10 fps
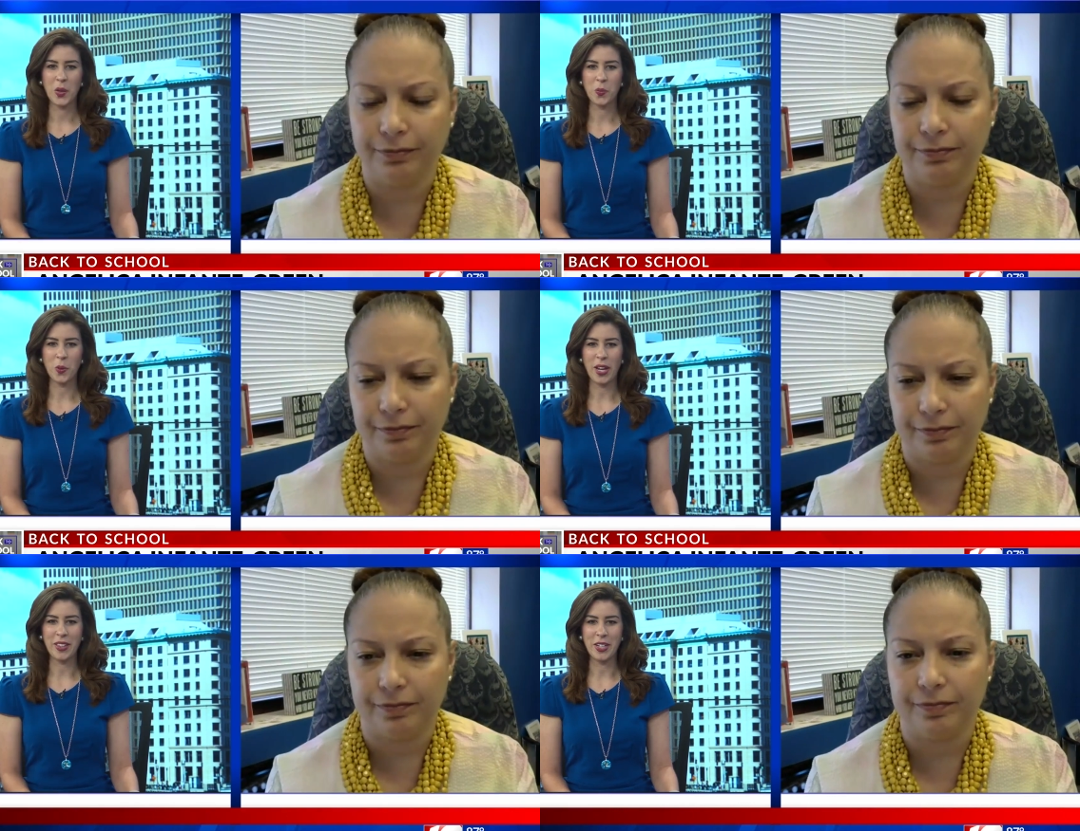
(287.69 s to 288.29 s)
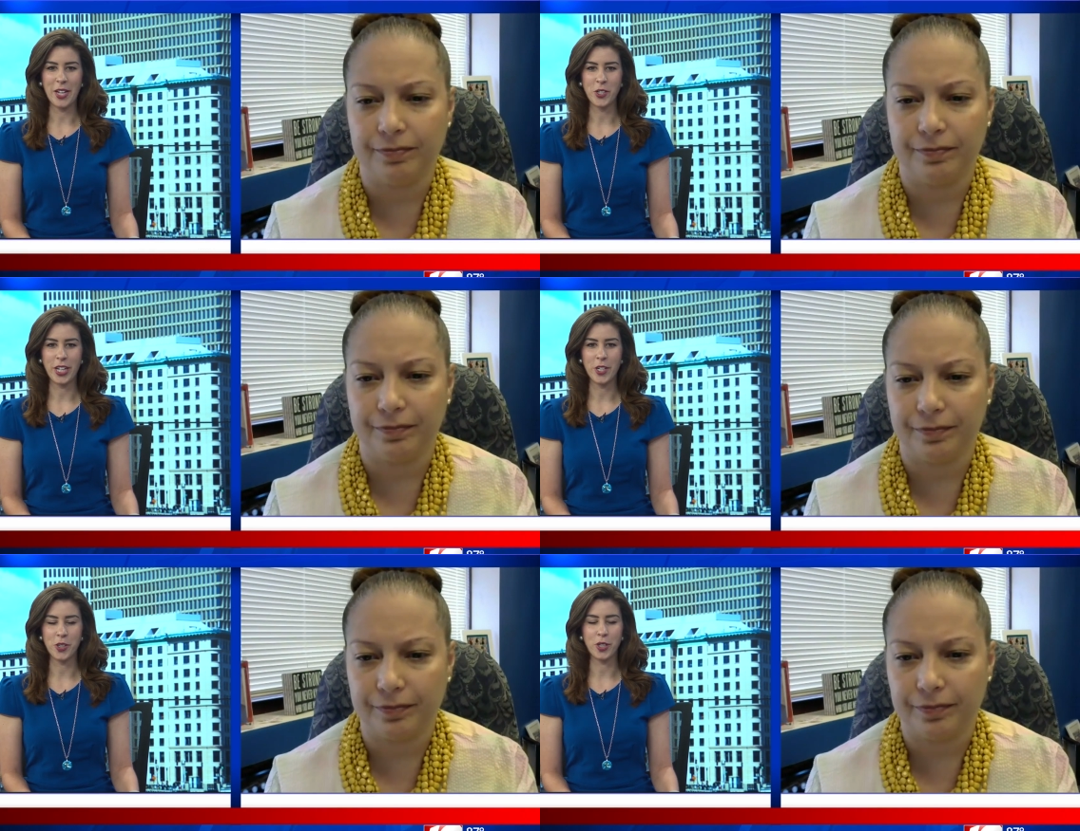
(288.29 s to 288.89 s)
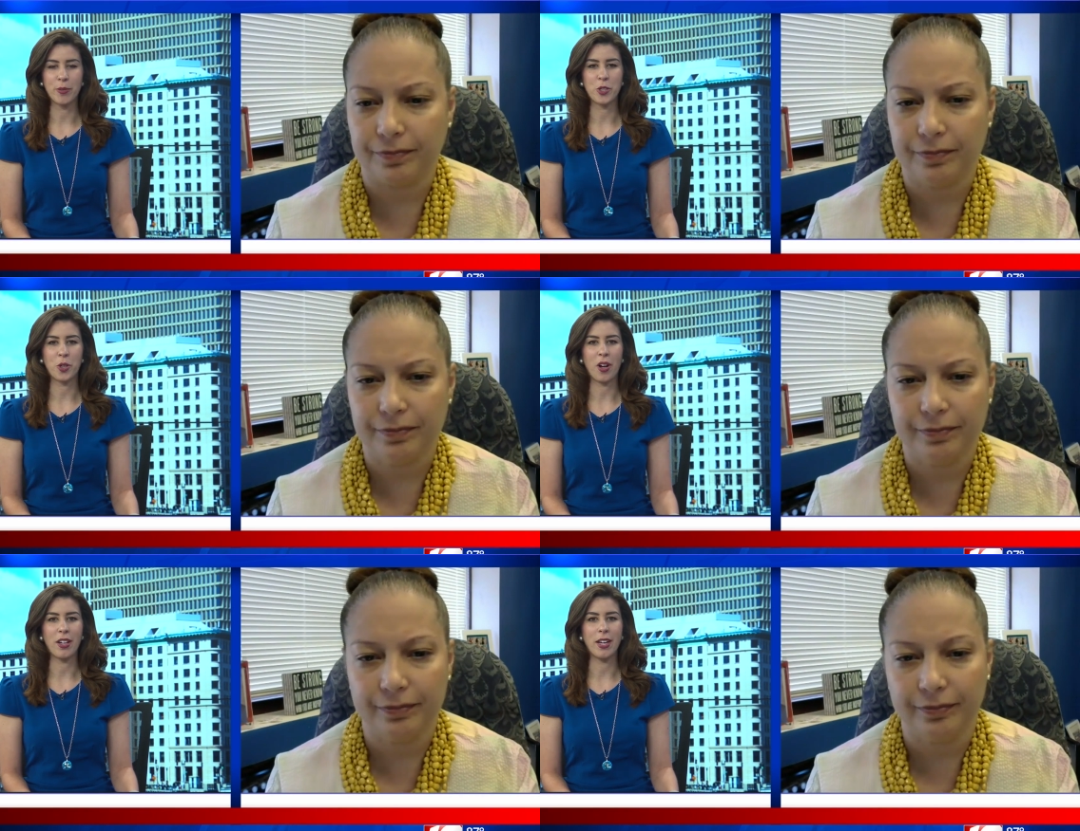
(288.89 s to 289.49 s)
Speaker 1: Rhode Island Education
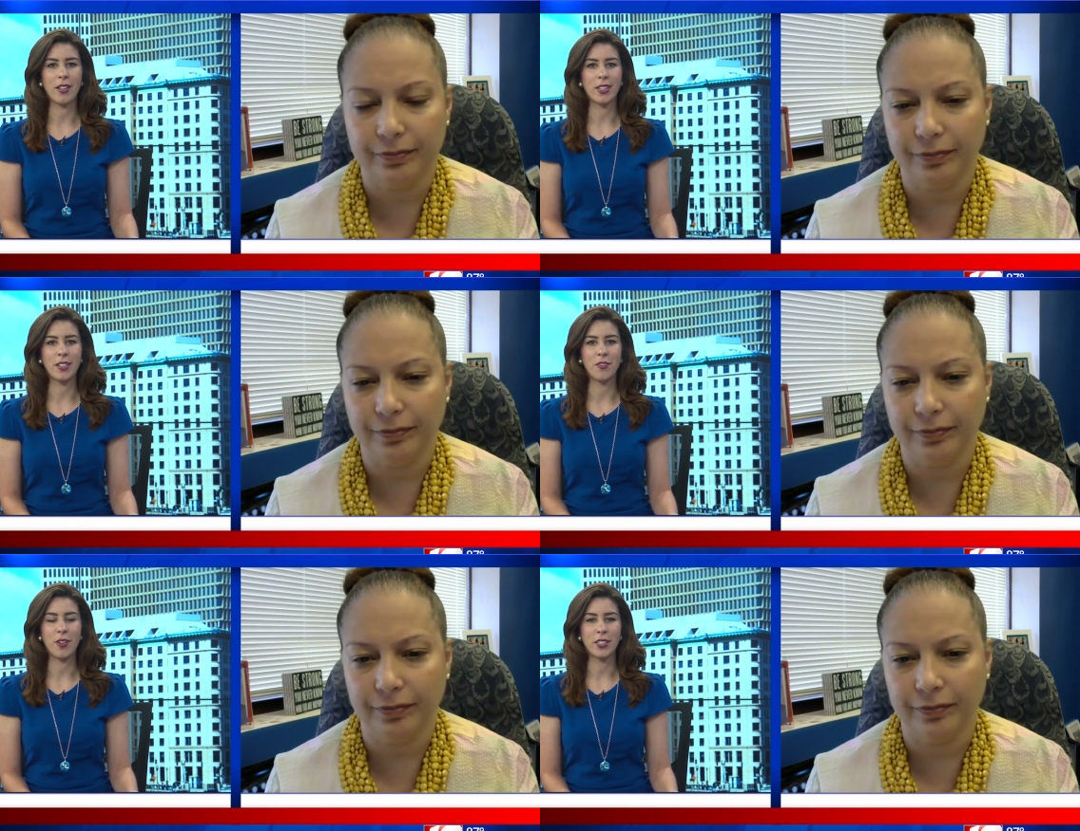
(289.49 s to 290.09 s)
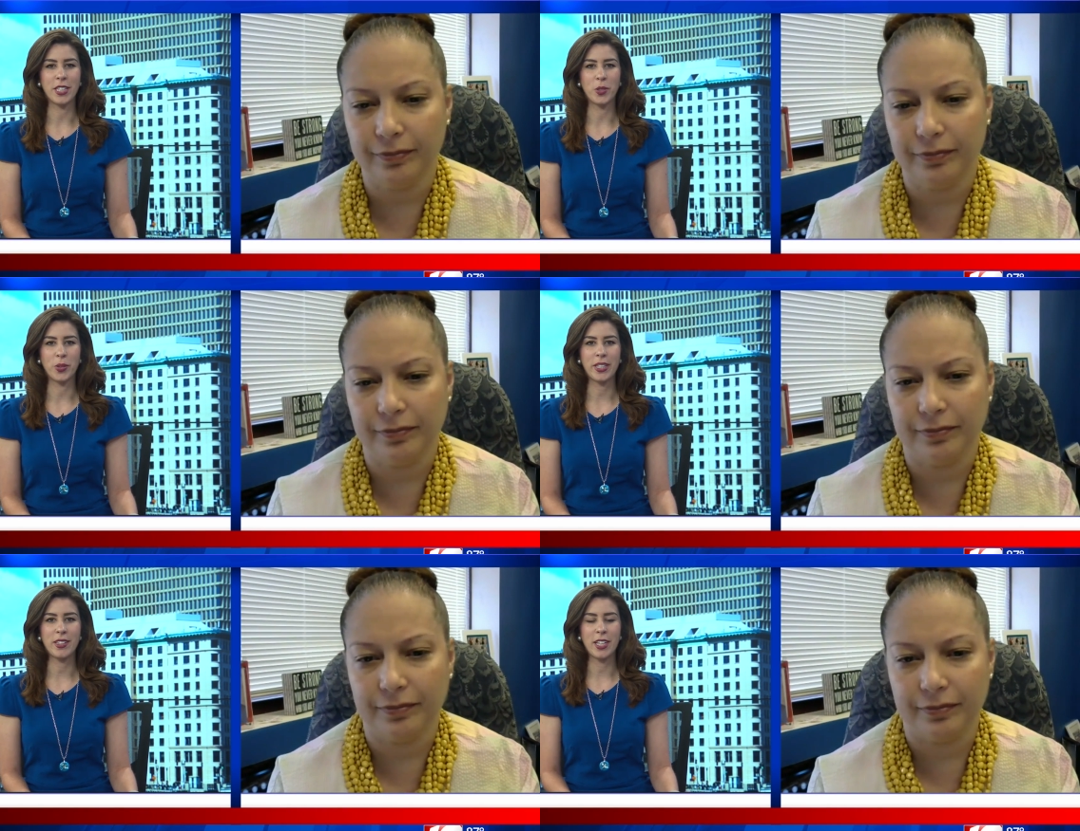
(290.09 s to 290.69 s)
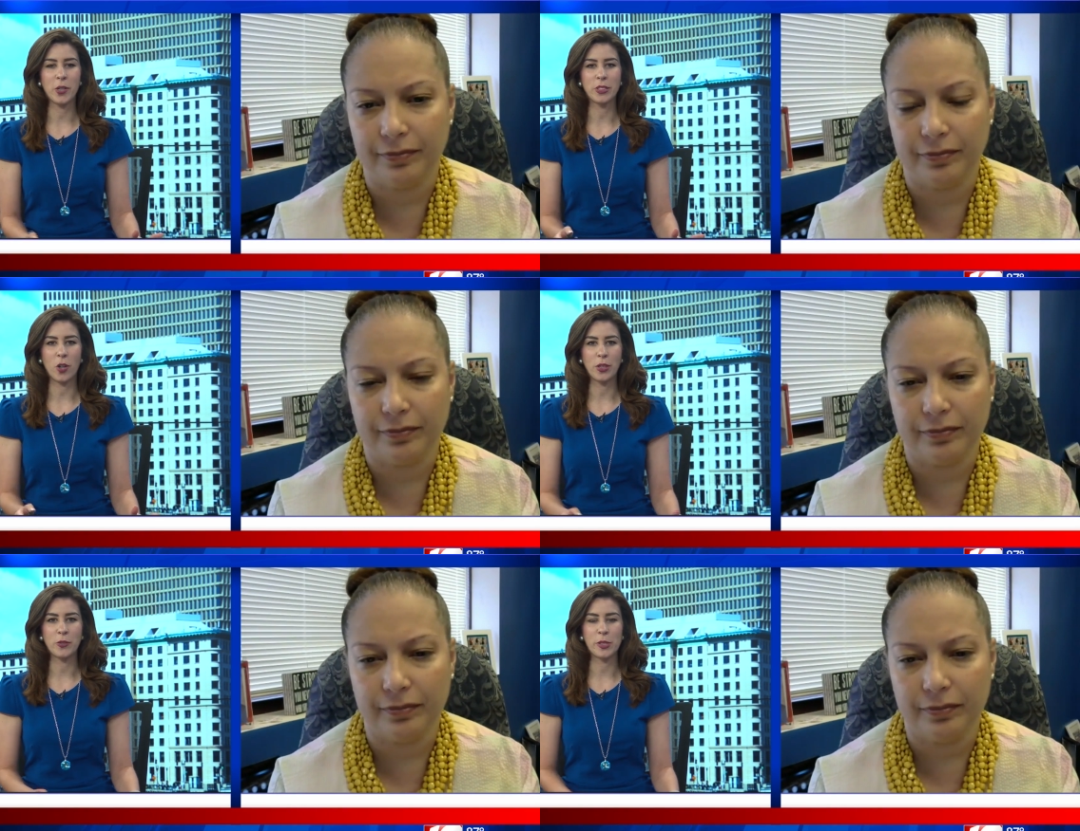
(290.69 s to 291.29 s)
Commissioner Angelica Infante Green, thank you as
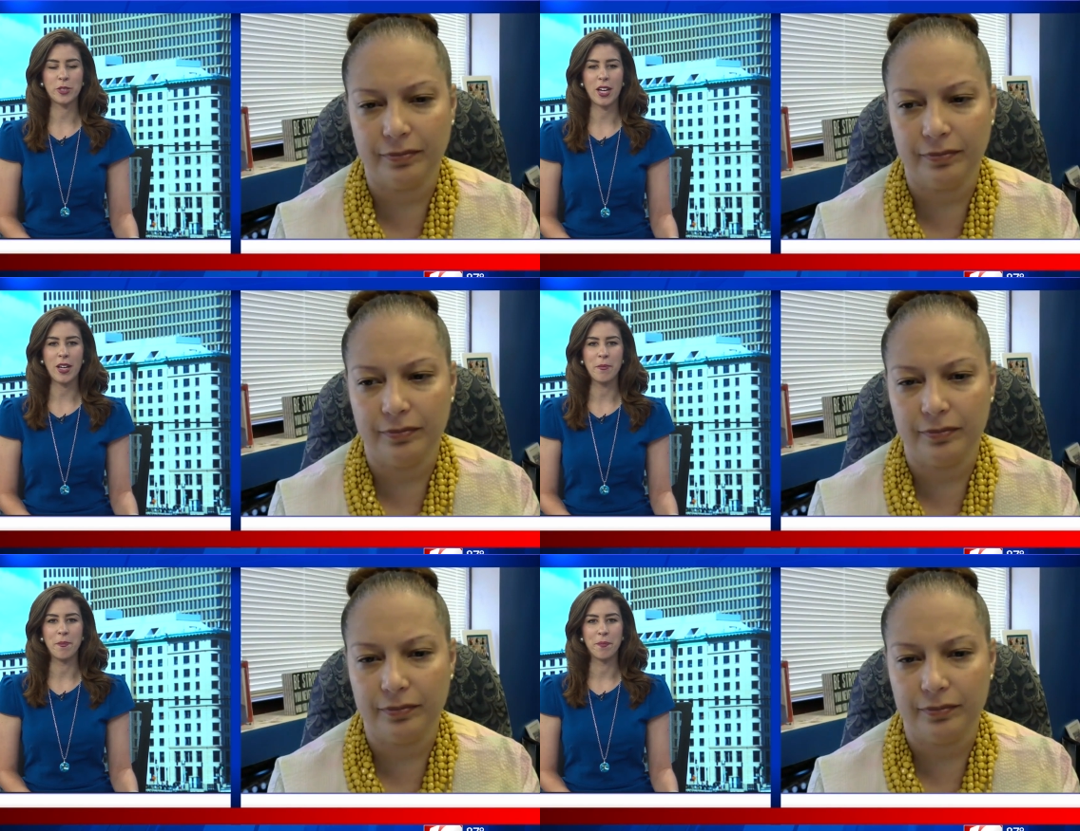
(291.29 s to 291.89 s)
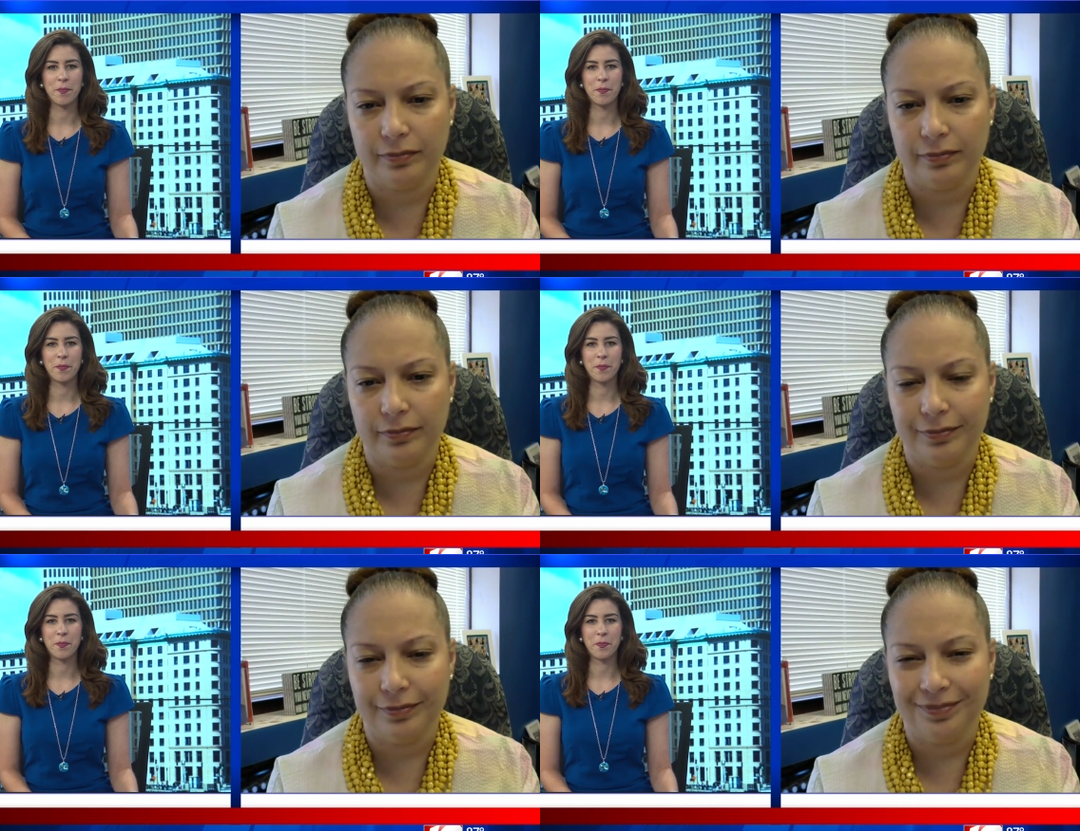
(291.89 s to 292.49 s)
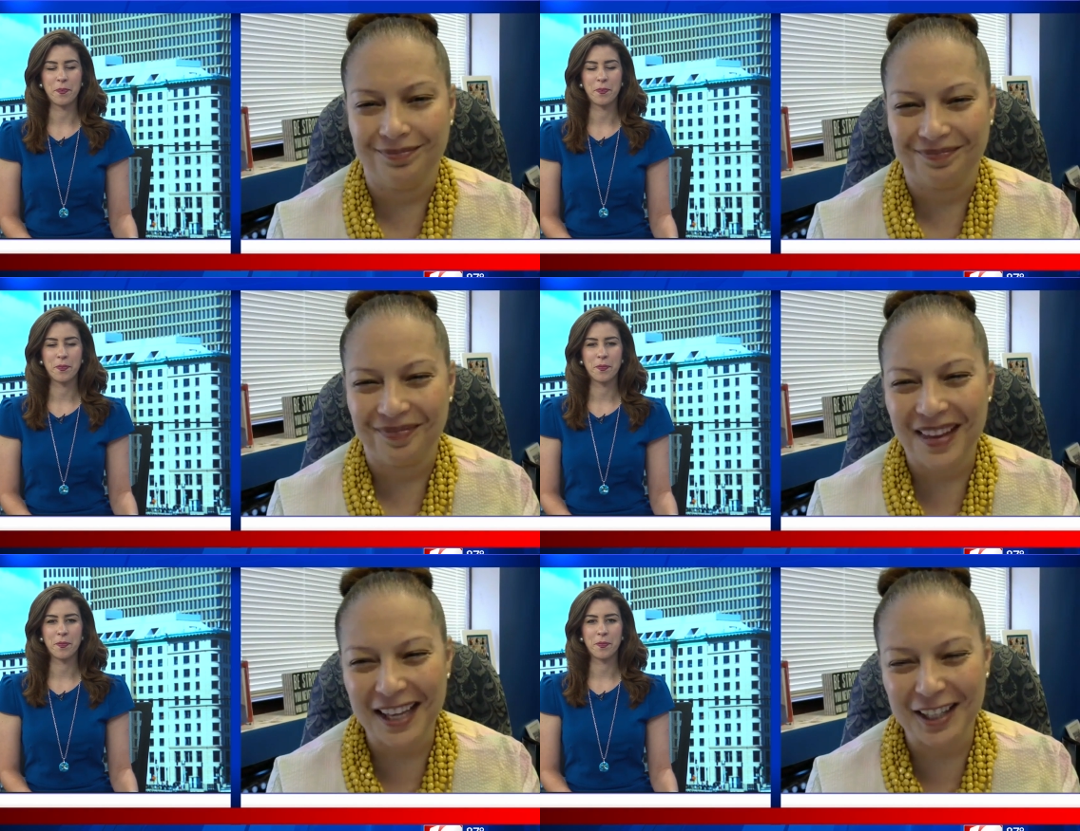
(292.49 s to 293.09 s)
always for your time.
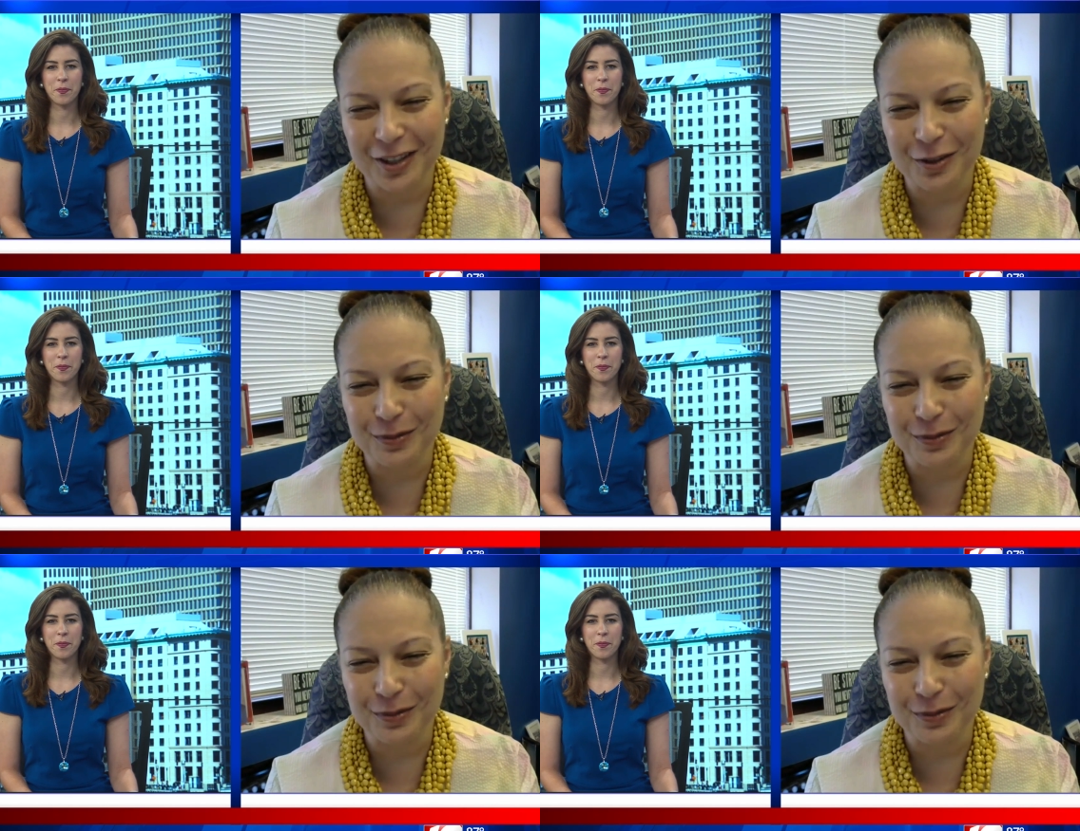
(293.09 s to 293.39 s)
Speaker 2: Thank you.